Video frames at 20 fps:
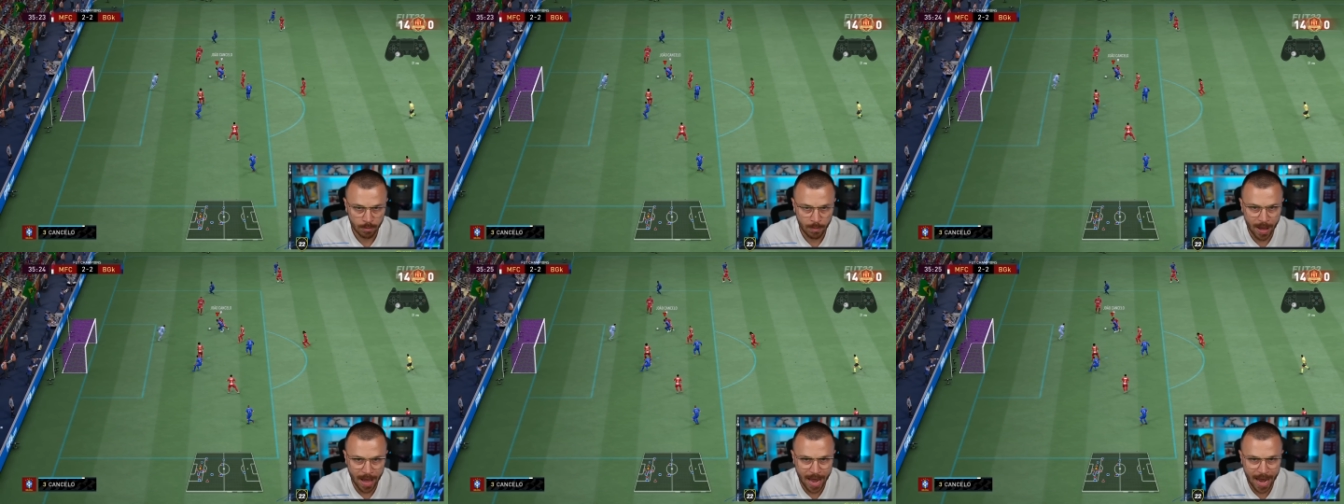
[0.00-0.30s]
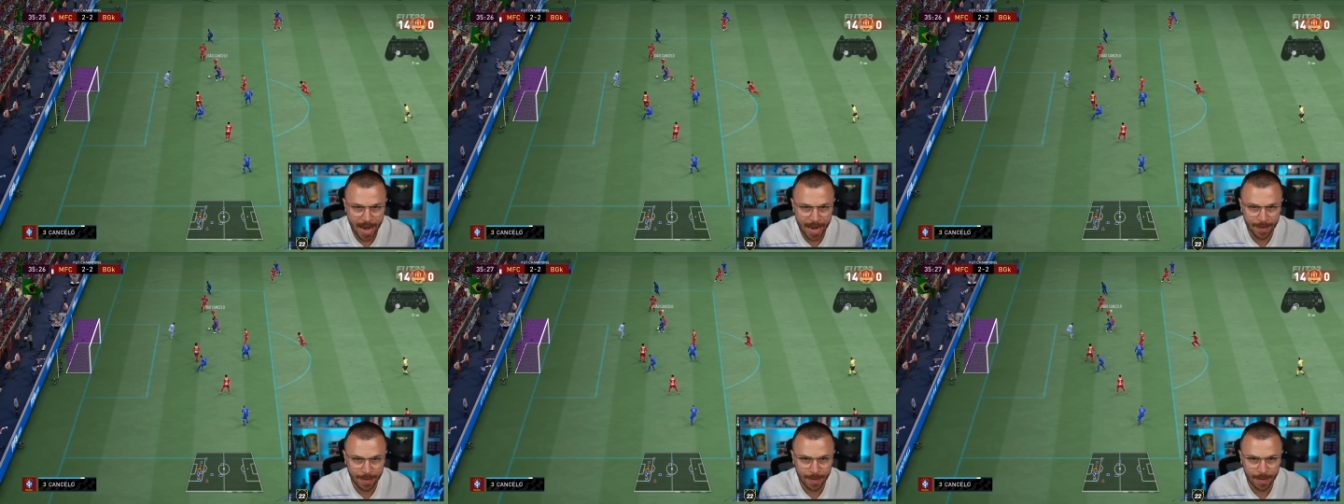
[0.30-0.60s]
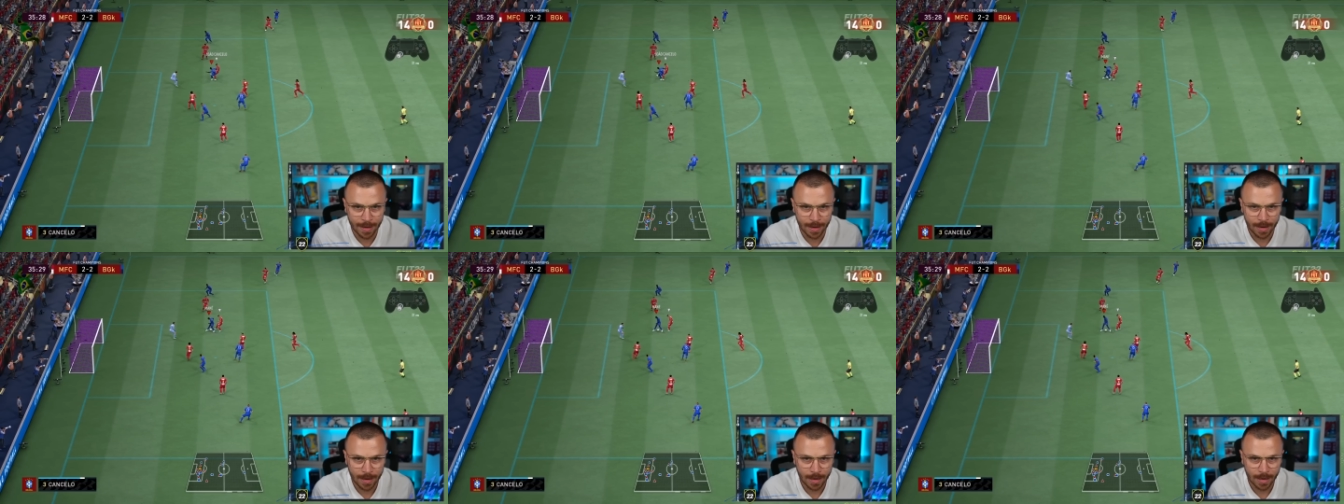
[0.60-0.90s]

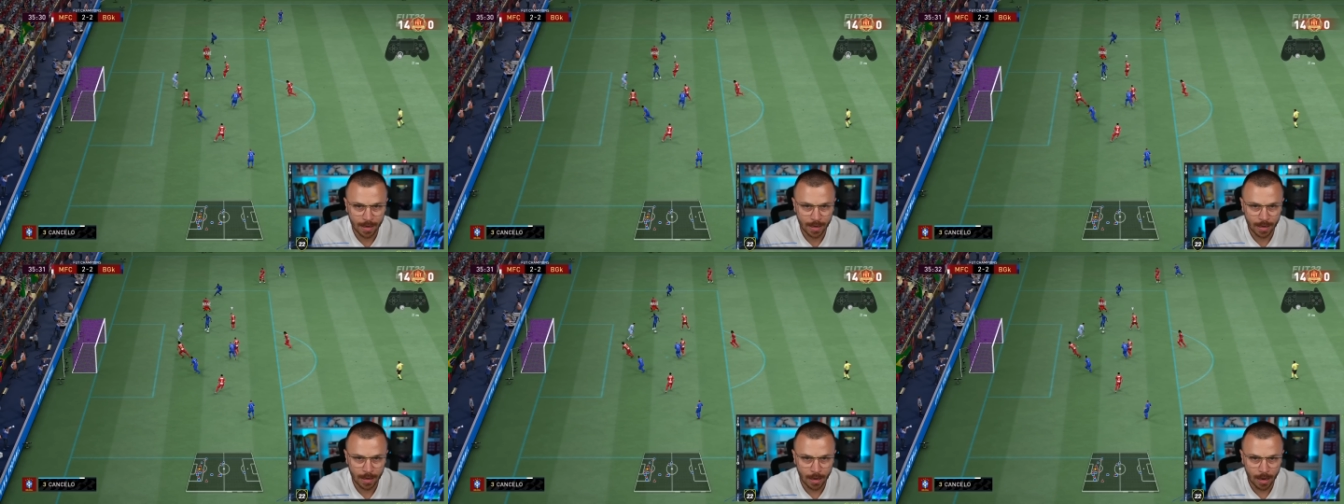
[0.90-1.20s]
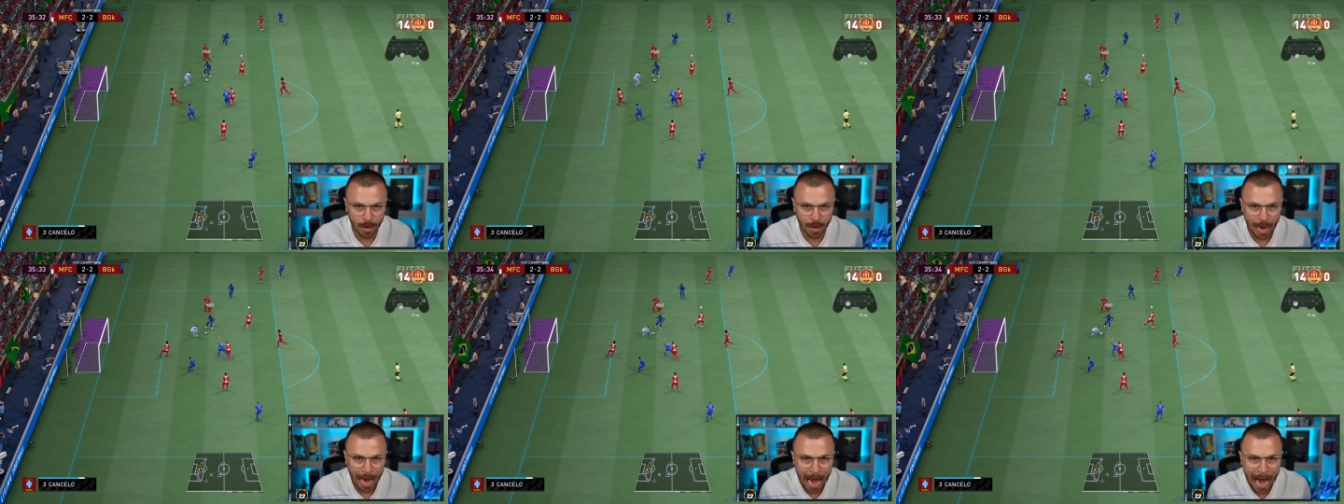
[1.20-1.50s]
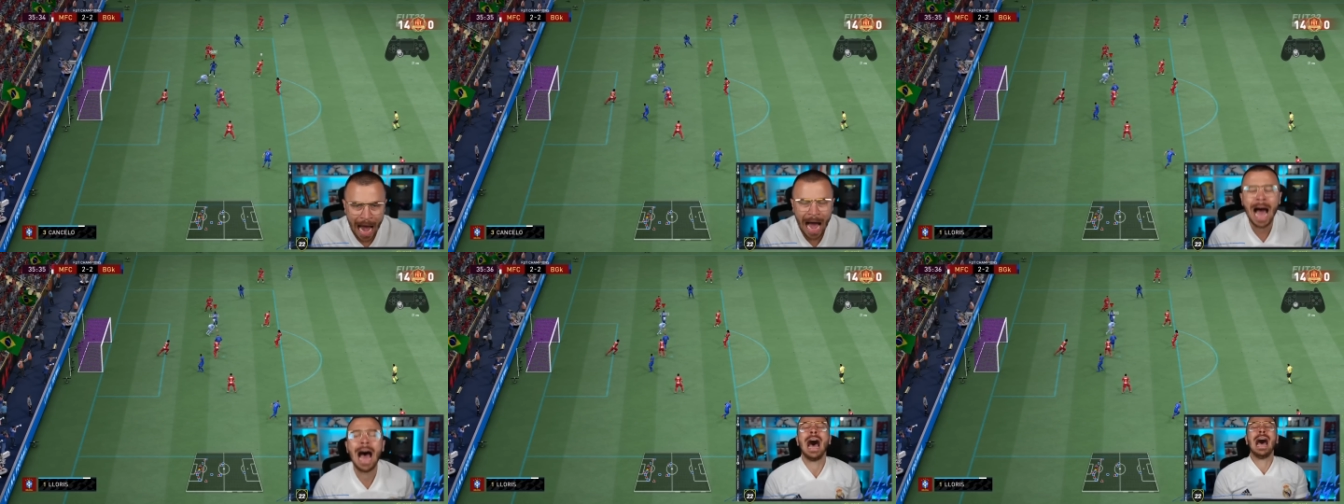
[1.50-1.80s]
Pan!
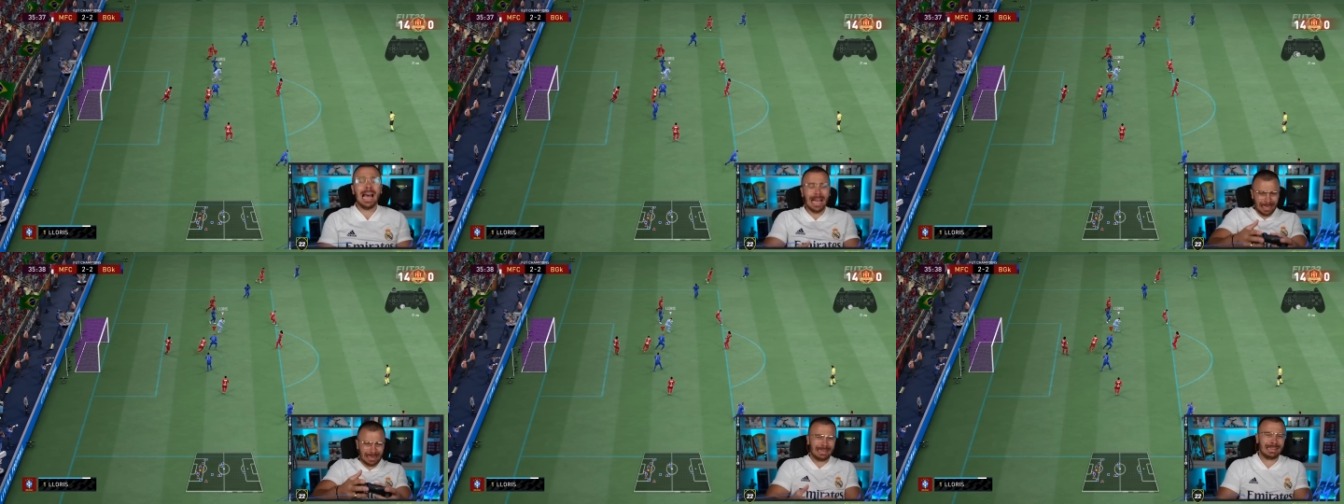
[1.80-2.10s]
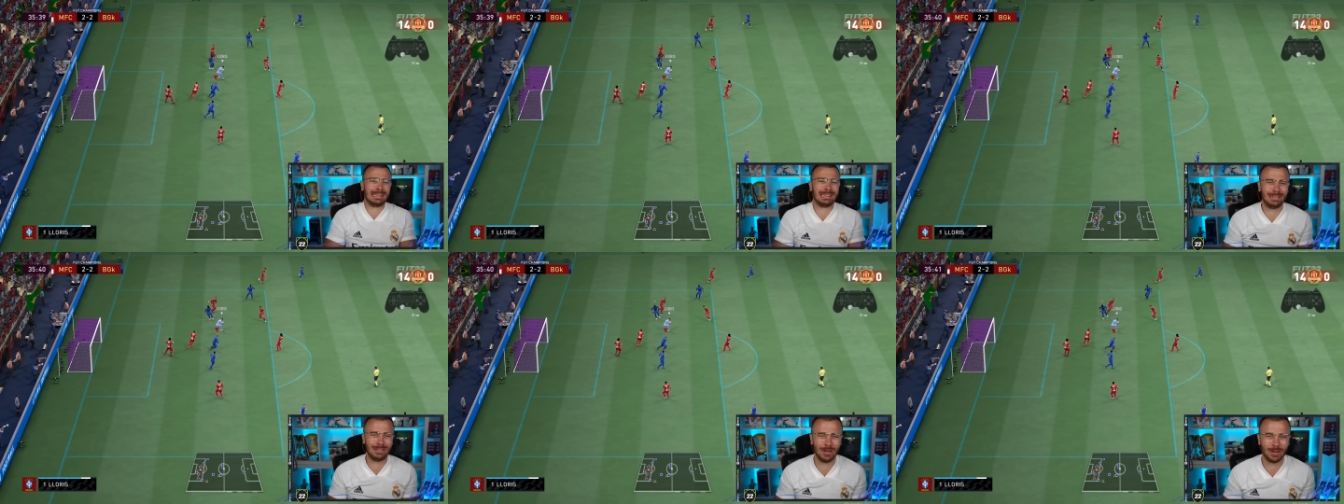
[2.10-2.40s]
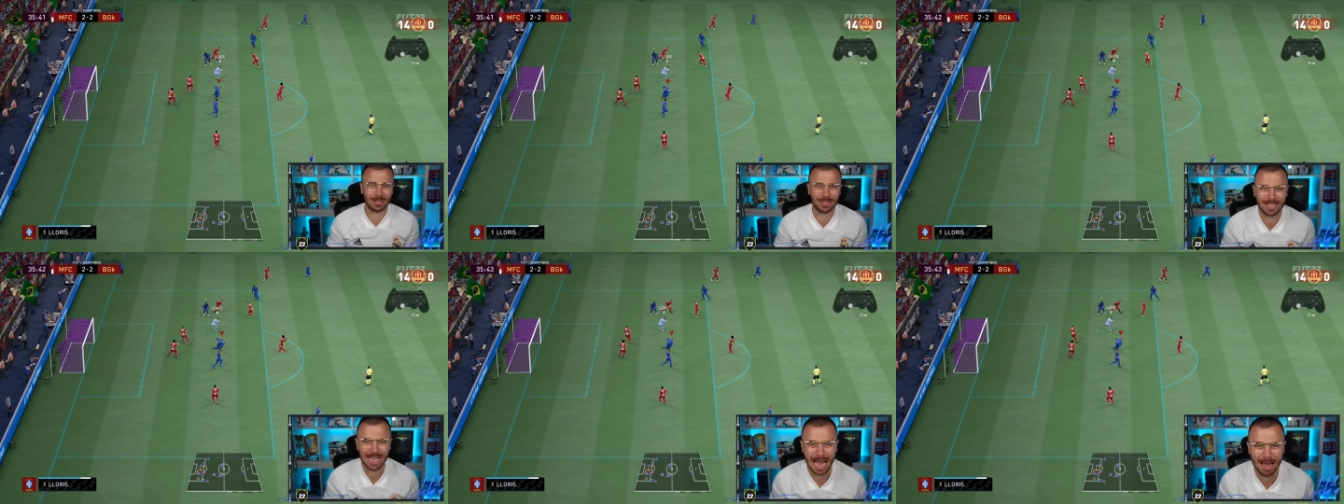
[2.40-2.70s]
Ah! Do
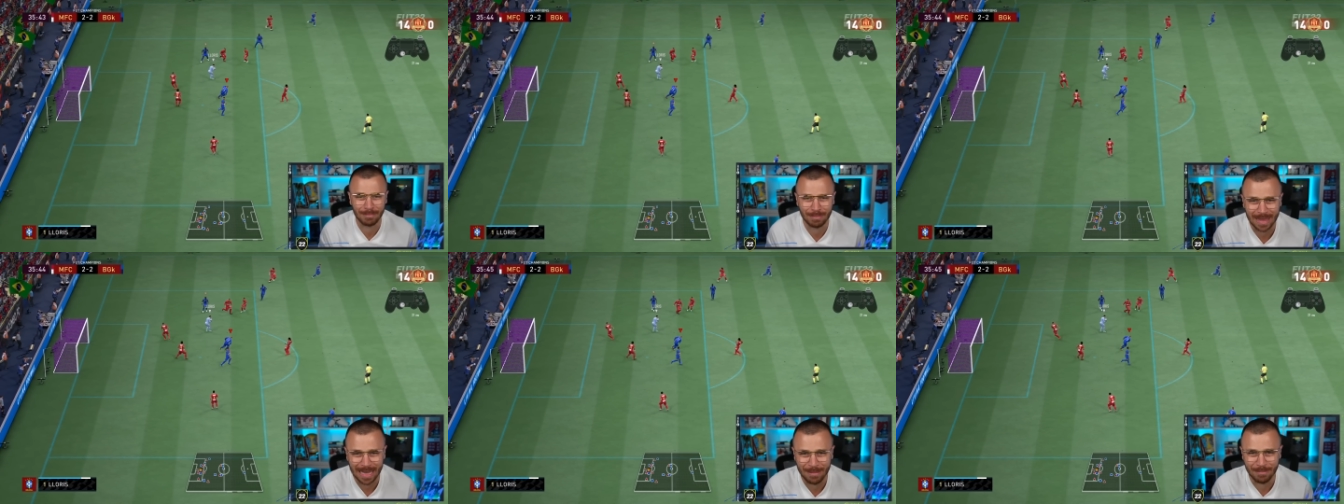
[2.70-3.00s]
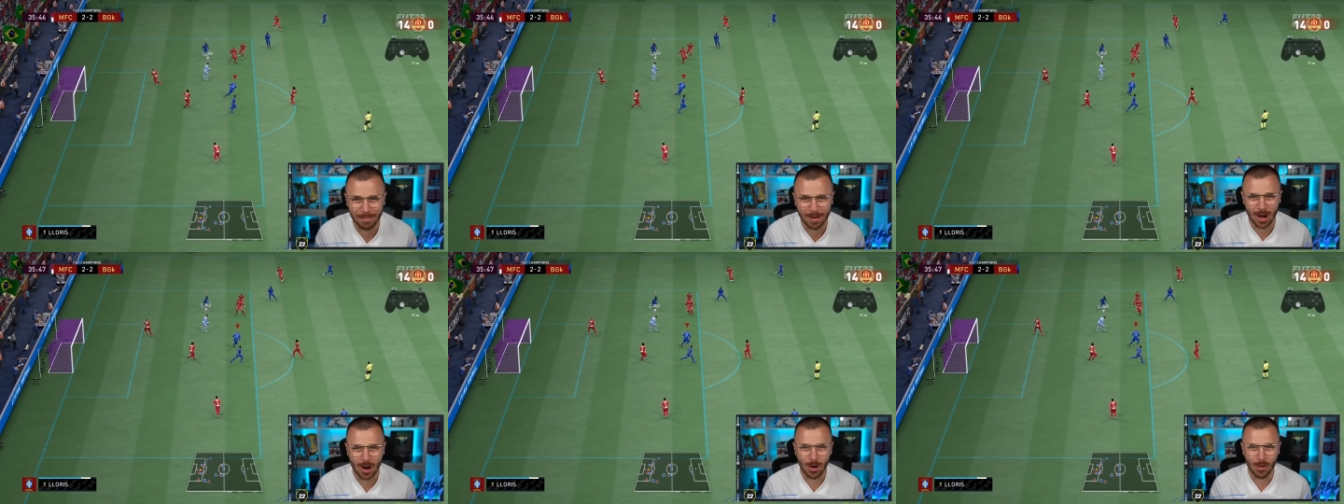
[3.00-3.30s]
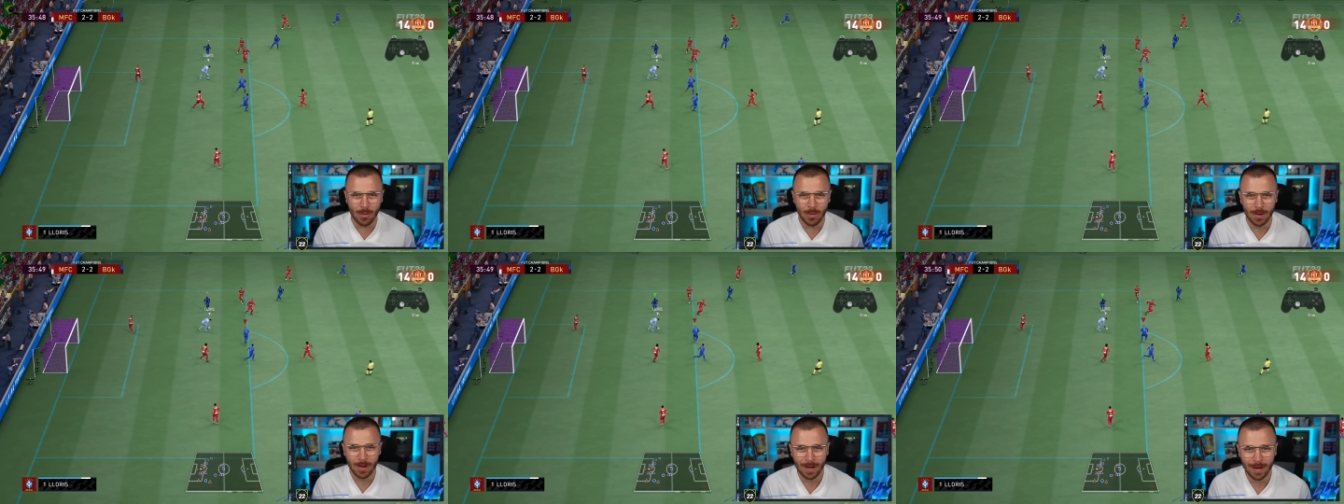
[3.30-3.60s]
something,
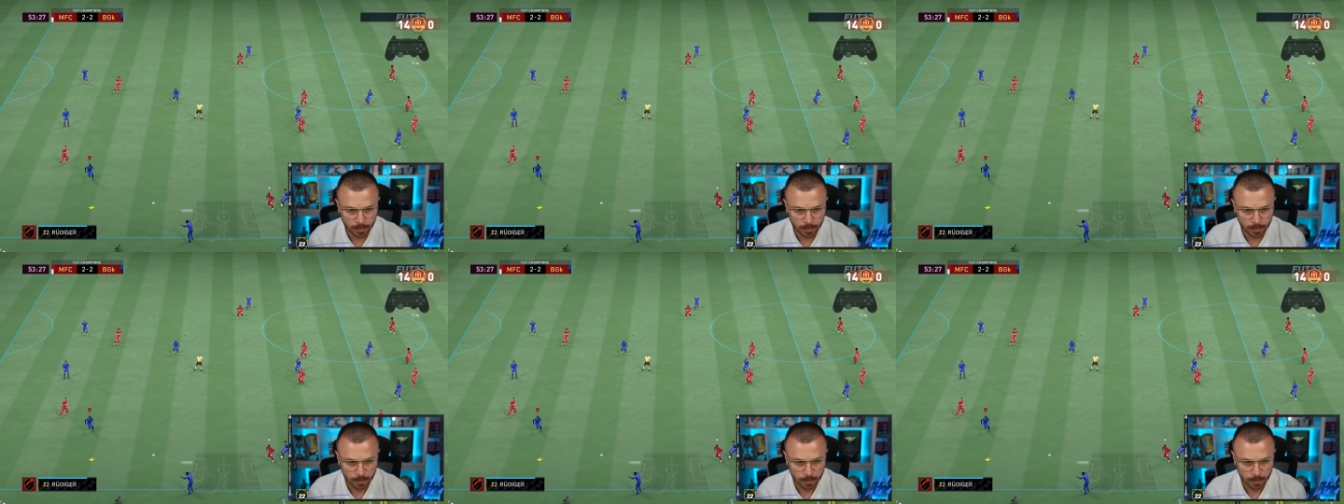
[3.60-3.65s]
bro!